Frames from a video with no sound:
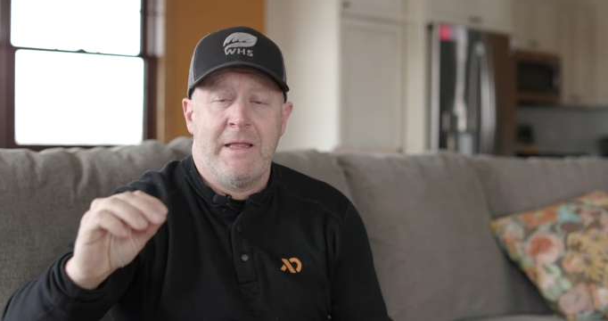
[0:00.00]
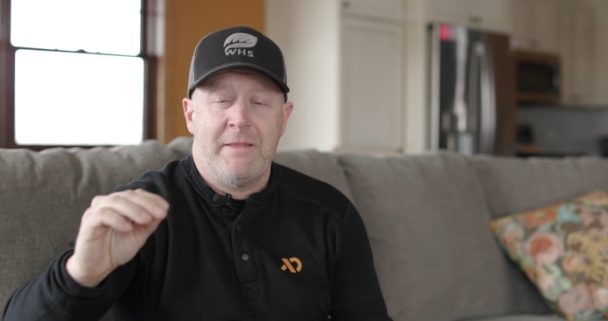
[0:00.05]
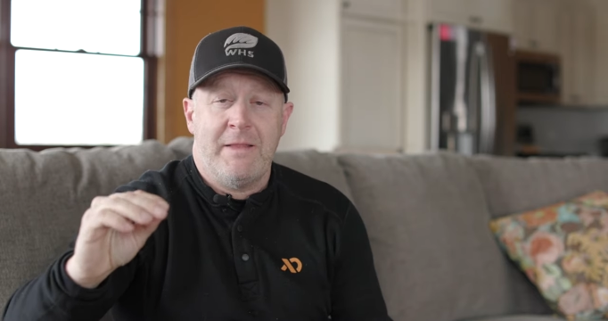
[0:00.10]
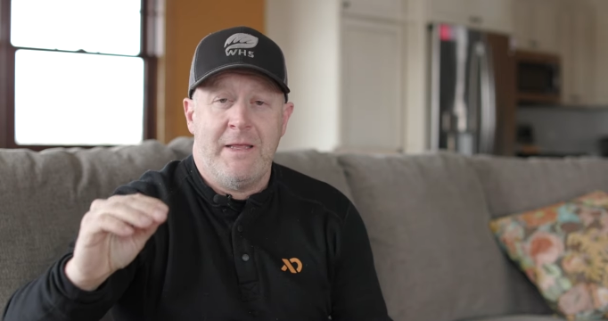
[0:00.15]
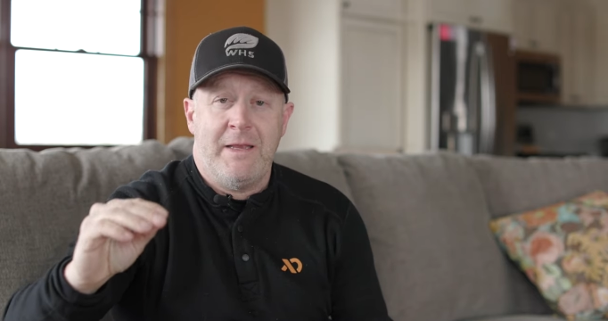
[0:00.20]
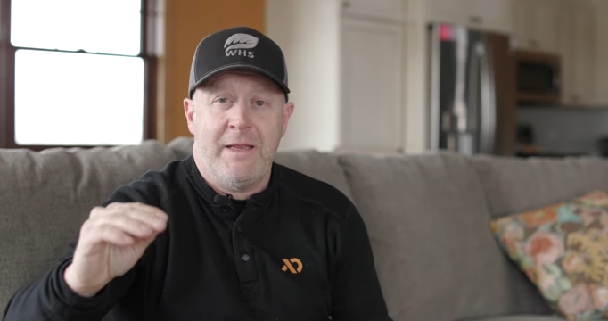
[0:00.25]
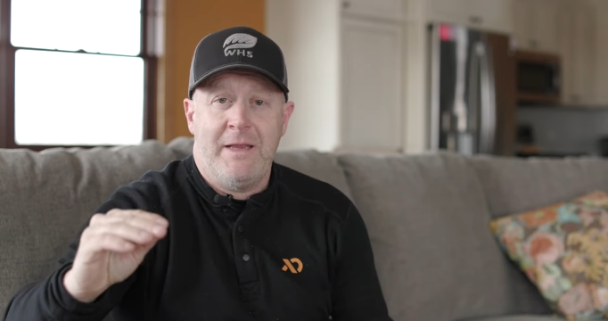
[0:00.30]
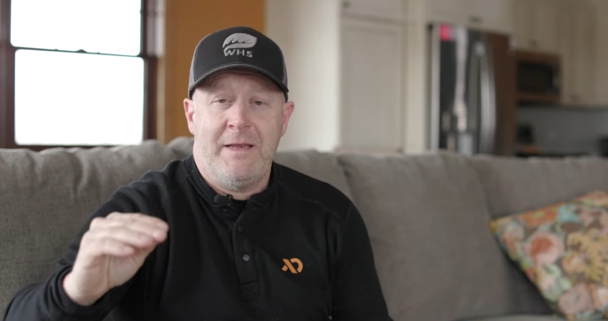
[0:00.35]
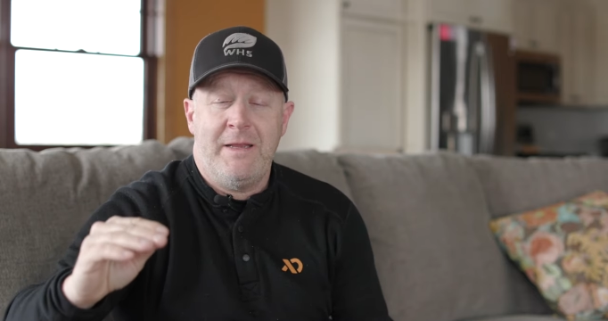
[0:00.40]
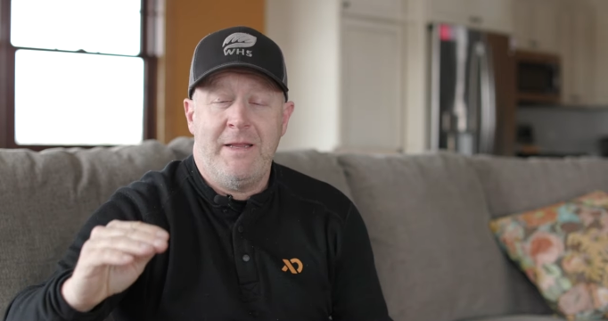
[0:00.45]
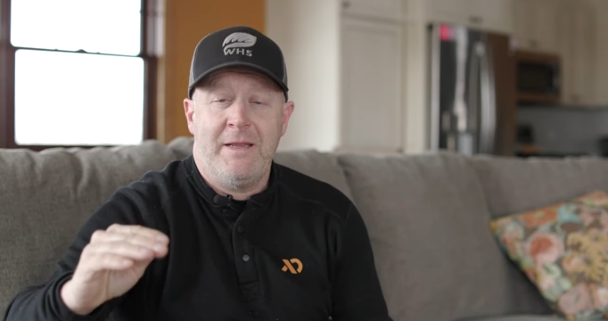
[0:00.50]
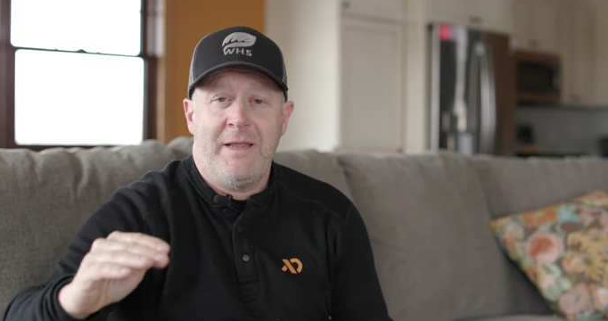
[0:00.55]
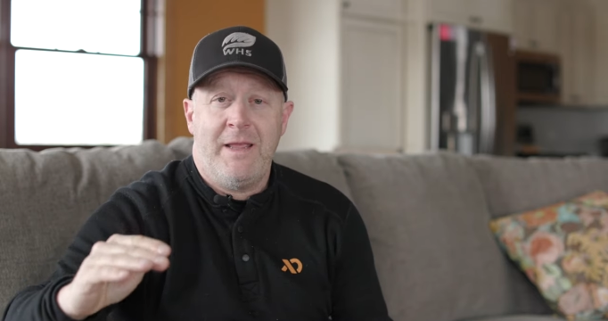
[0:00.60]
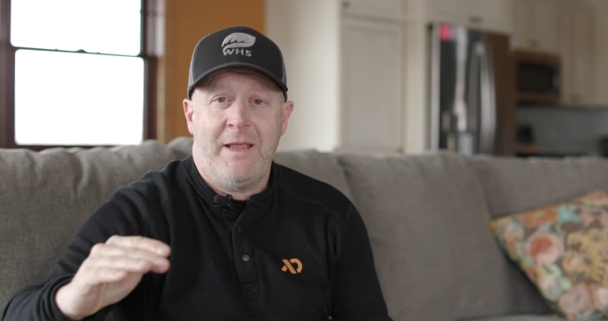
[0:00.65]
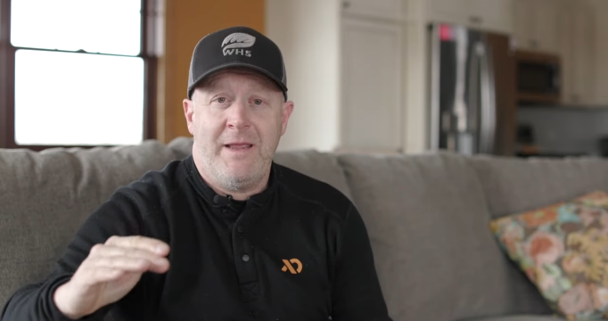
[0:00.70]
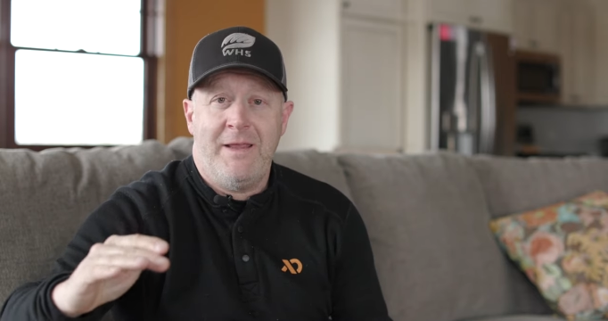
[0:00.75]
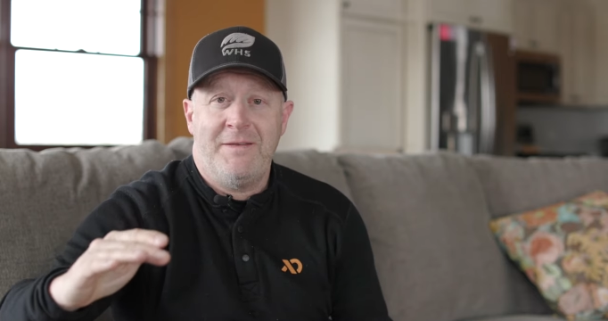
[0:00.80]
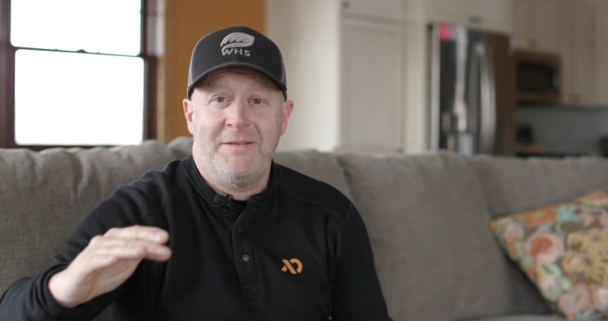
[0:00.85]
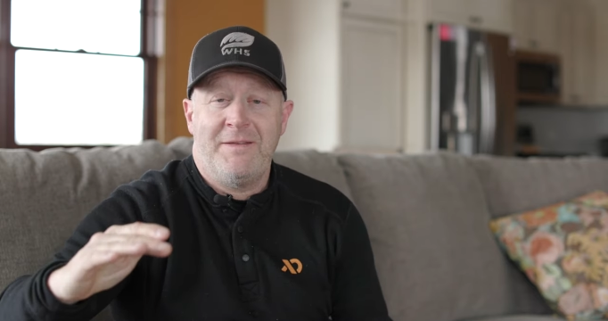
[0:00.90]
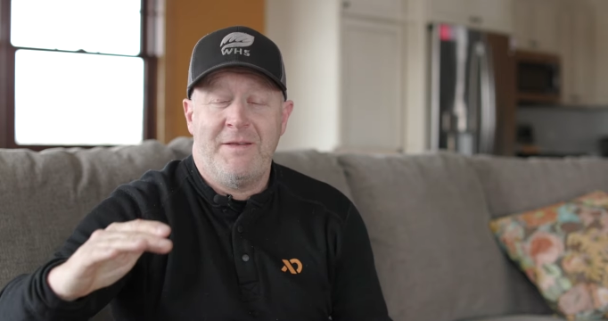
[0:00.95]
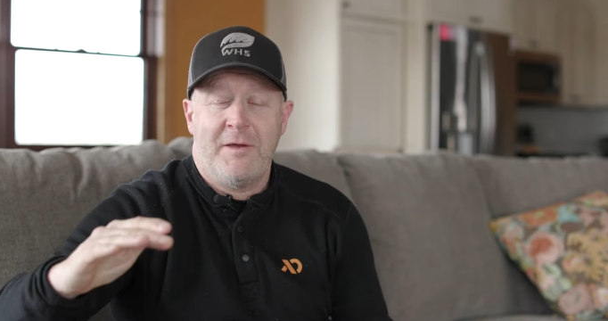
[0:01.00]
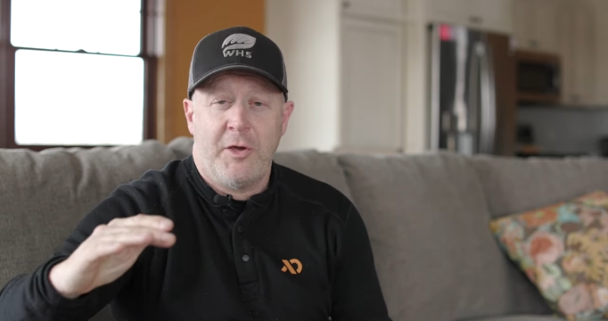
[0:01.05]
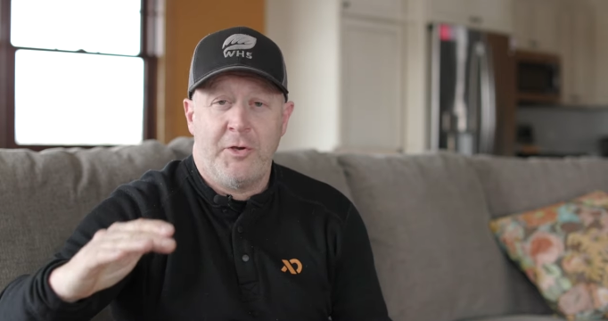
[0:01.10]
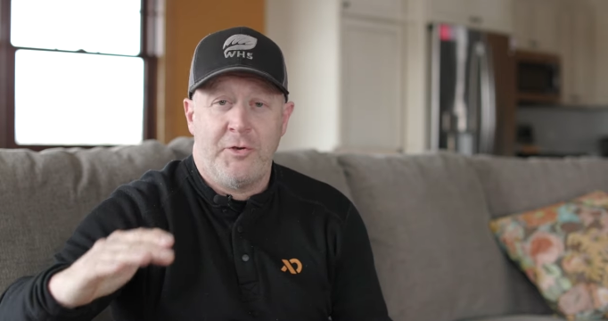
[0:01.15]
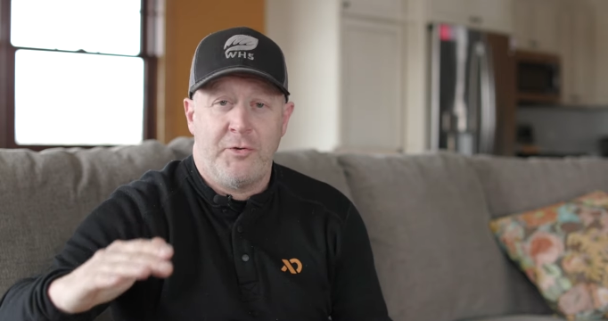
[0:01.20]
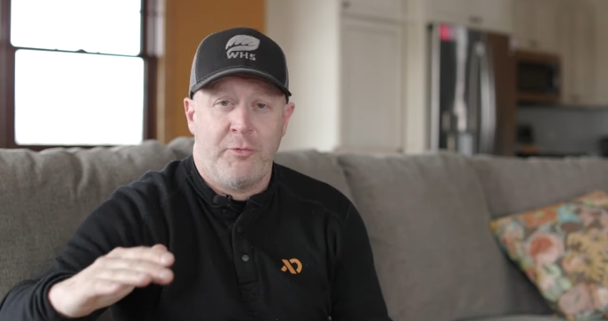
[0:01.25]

that indicate a